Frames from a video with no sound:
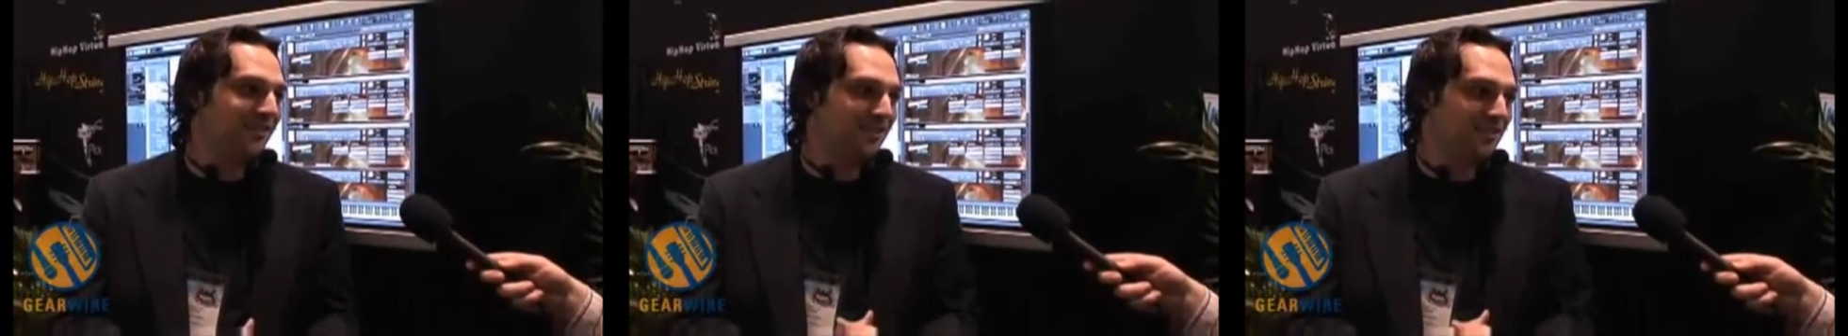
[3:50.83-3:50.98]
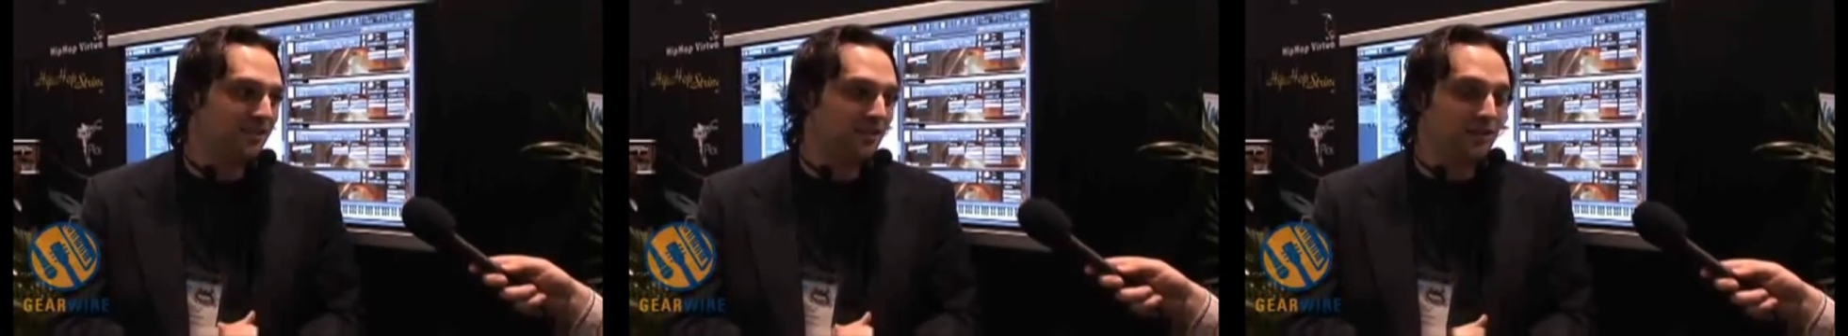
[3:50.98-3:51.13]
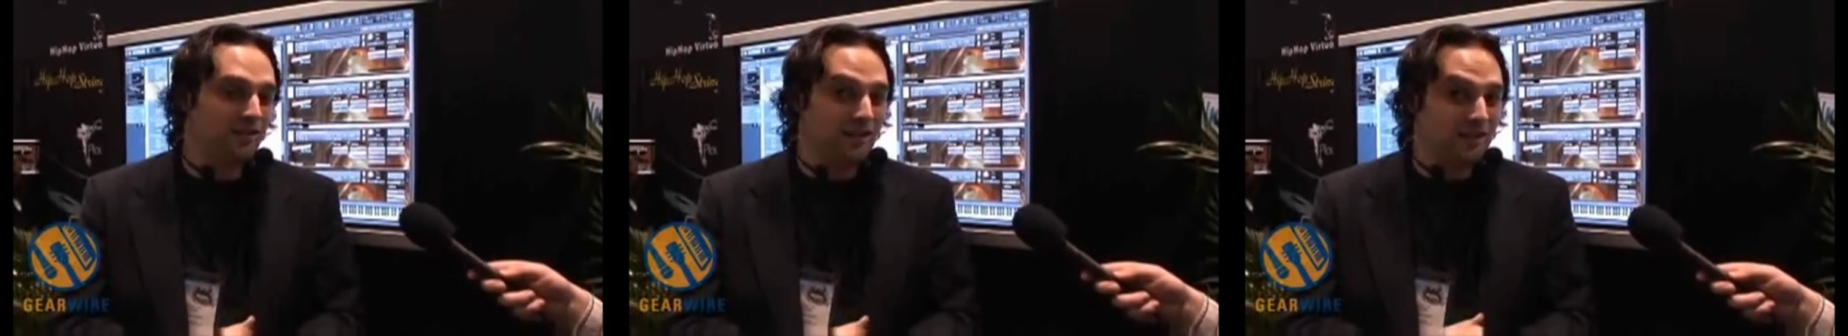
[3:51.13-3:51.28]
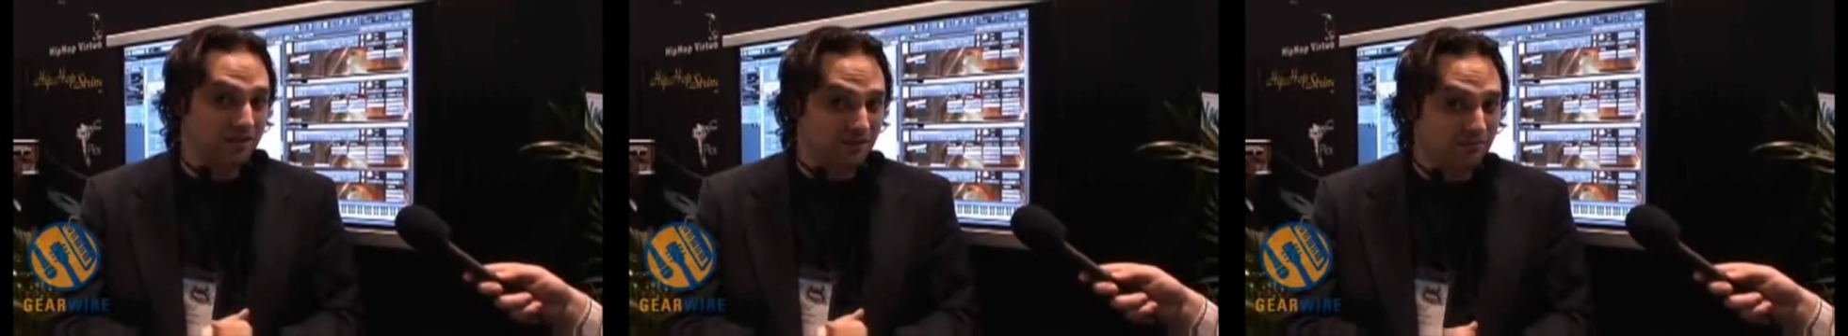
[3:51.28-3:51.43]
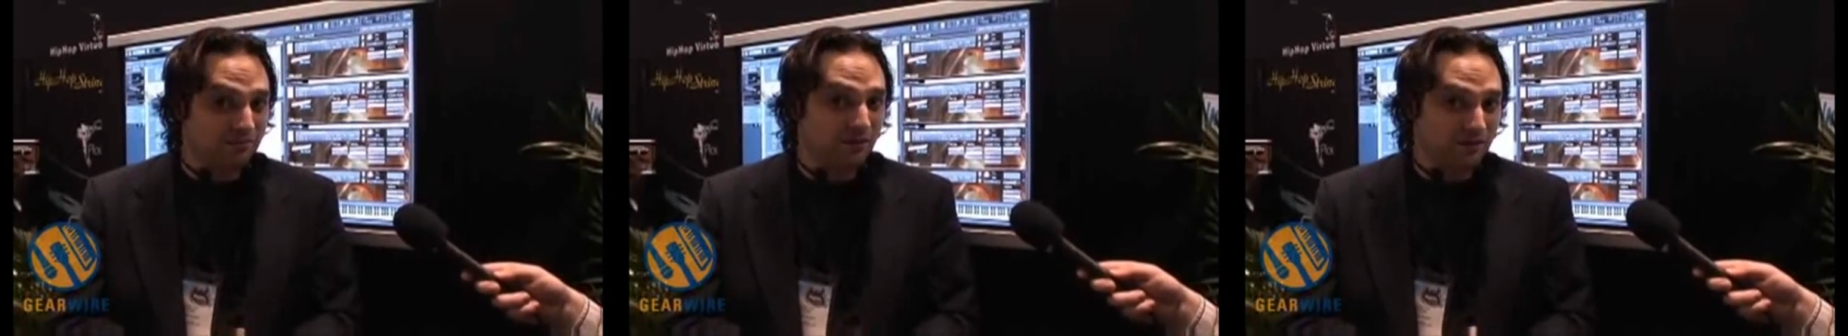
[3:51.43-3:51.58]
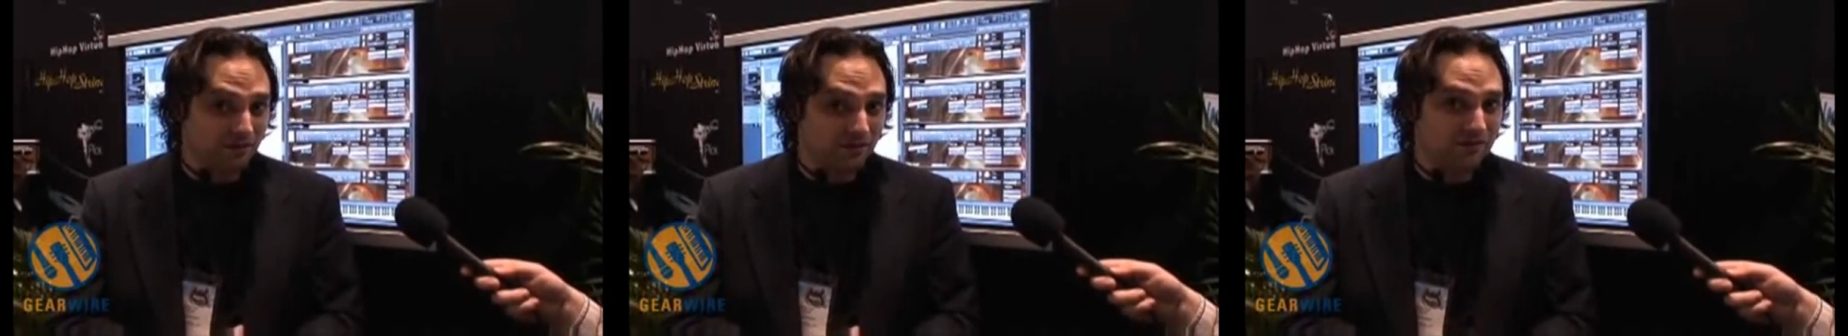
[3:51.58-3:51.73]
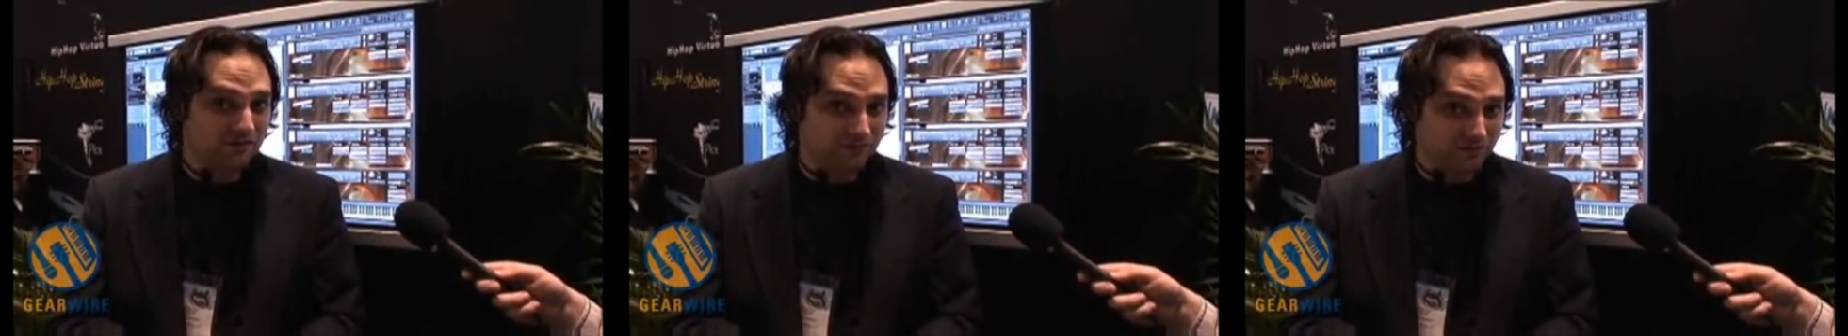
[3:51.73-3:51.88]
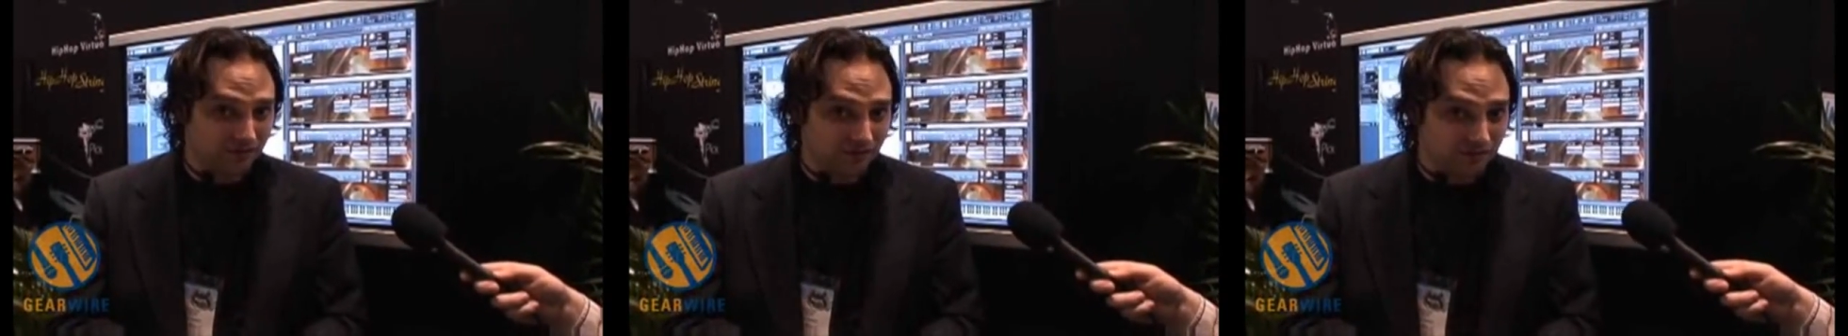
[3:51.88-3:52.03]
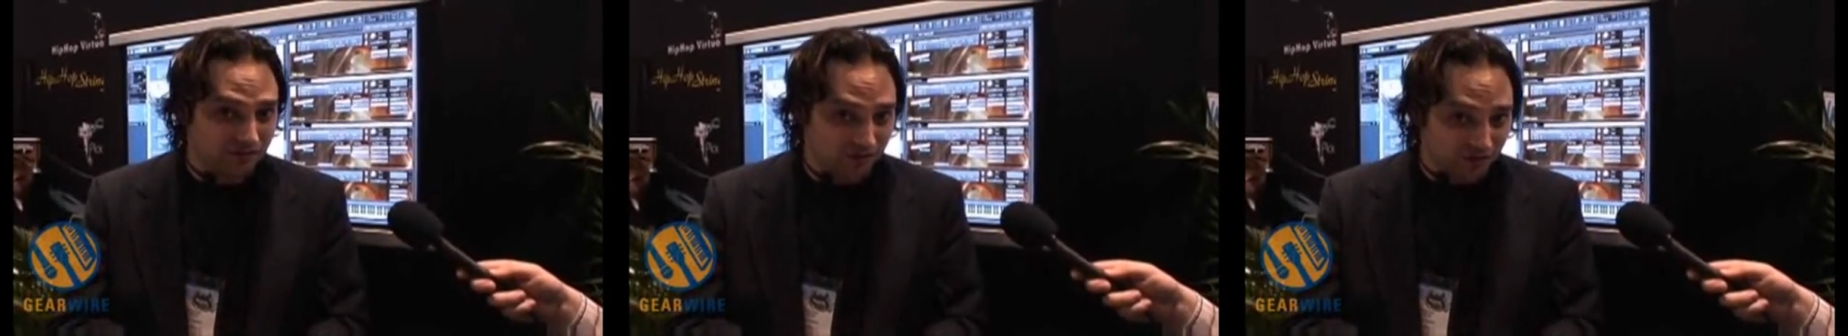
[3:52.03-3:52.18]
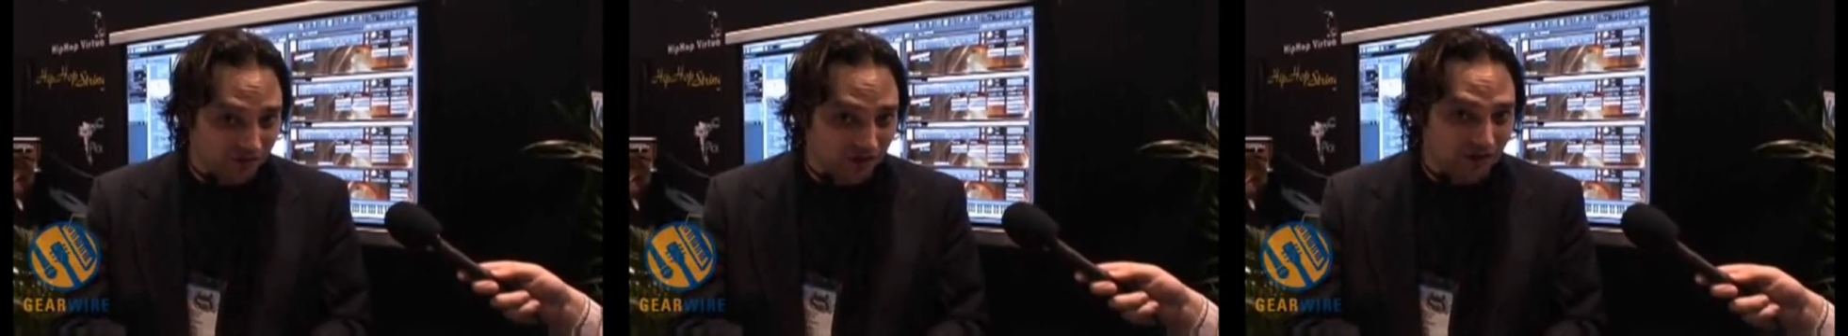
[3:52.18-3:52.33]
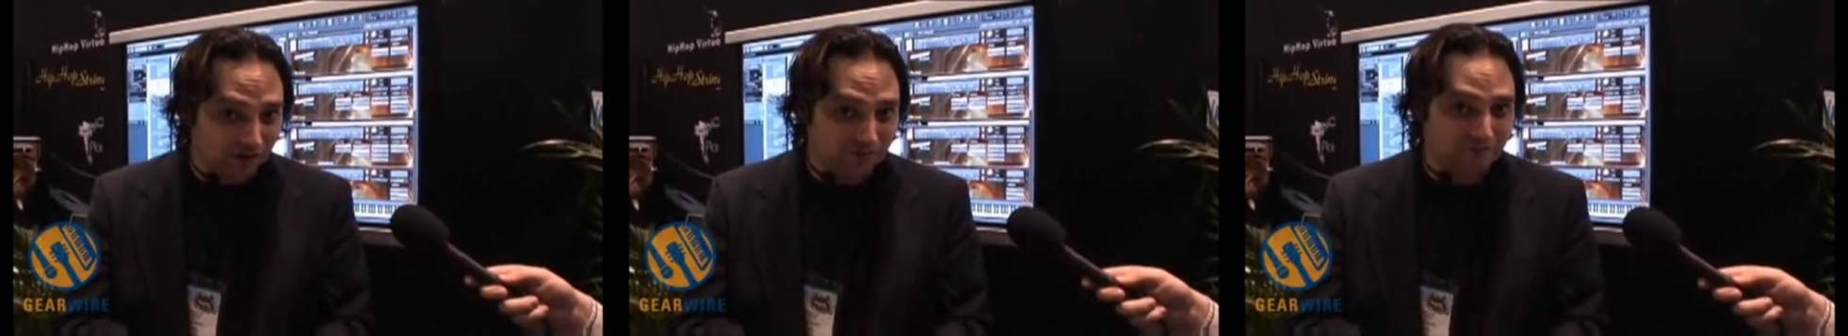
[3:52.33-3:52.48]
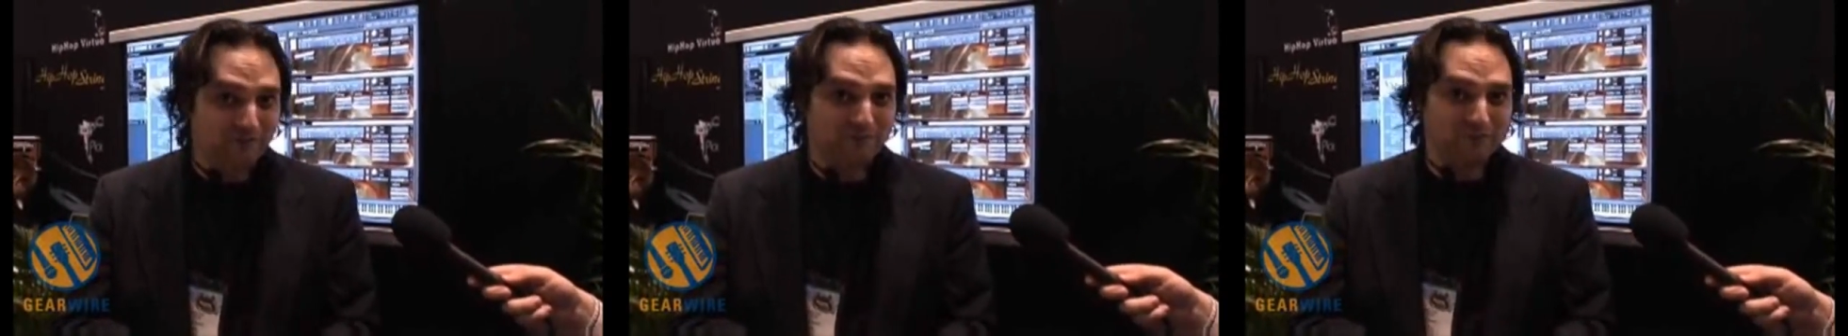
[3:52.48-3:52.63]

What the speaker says: so that's important for you to know.